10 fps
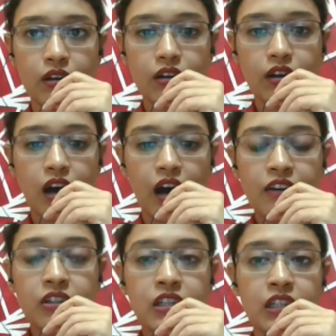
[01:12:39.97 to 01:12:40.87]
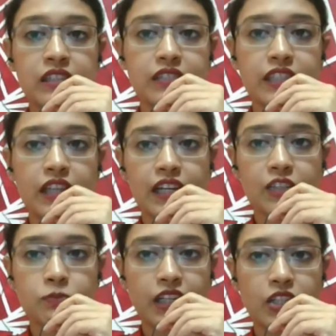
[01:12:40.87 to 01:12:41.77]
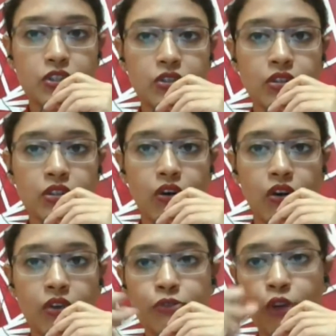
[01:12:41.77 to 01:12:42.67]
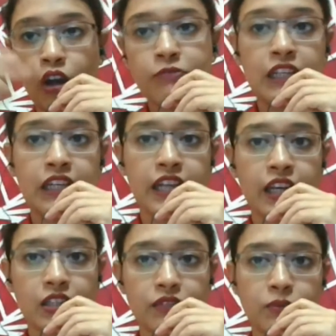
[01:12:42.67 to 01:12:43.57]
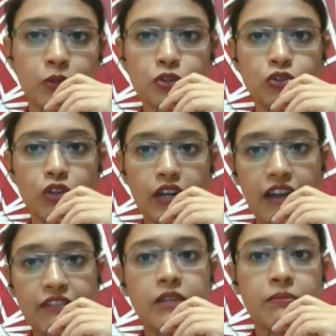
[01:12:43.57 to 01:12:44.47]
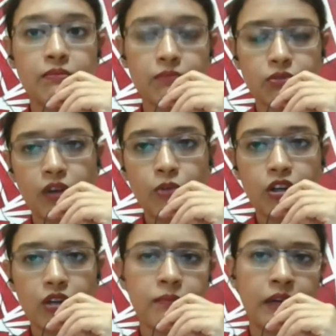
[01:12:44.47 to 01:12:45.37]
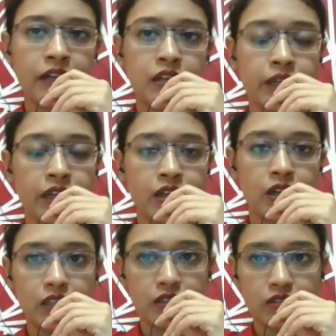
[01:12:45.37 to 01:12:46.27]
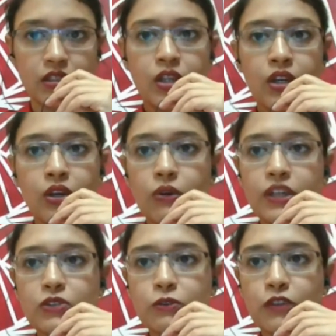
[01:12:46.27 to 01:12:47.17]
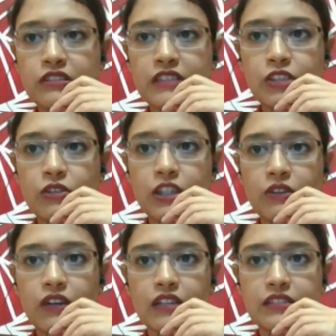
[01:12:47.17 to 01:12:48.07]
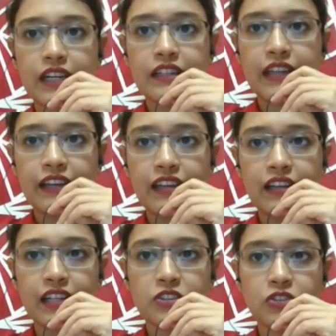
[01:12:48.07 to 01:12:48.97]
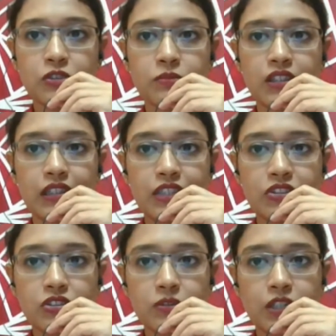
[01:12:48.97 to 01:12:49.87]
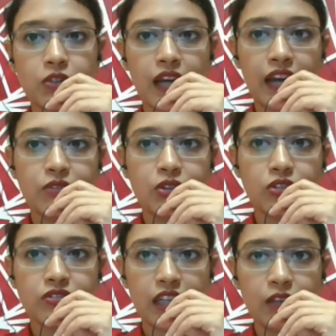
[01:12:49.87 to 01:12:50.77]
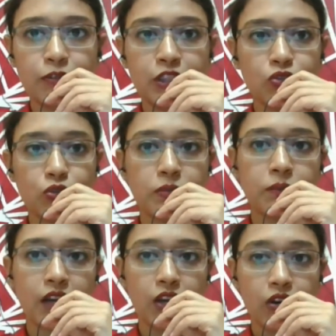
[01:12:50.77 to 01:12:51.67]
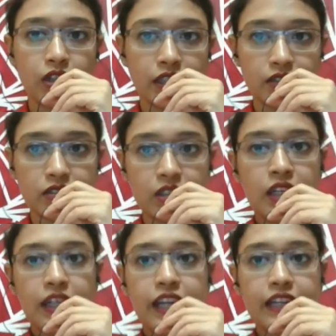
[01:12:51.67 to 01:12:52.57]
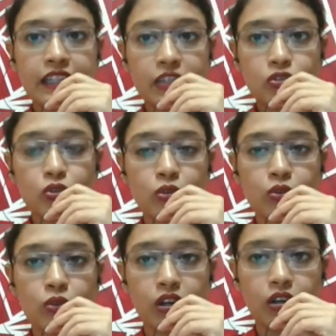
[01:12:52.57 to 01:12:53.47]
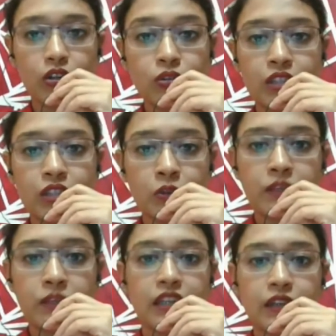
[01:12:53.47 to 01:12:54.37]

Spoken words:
unrealistic our expectation of not feeling negative emotions or having a somewhat a mental breakdown is. Okay, so first thing you need to understand, in any relationship, the relationship that you have with yourself needs to be prioritized. It needs to you need to be